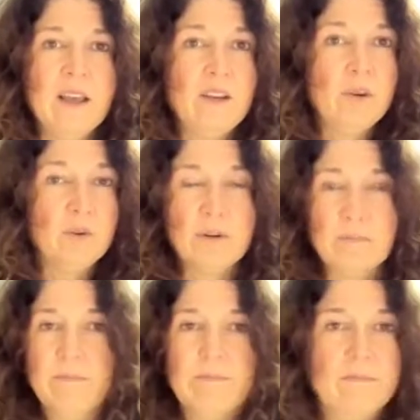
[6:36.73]

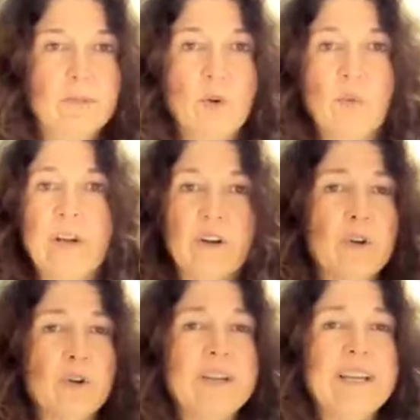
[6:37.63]
your career,
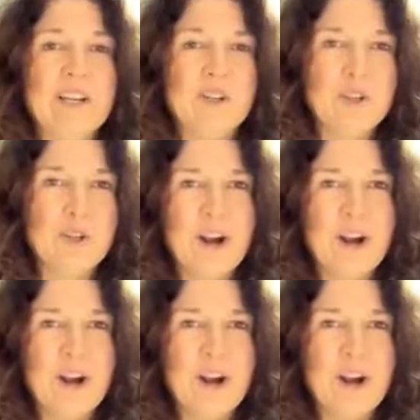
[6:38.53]
your niche,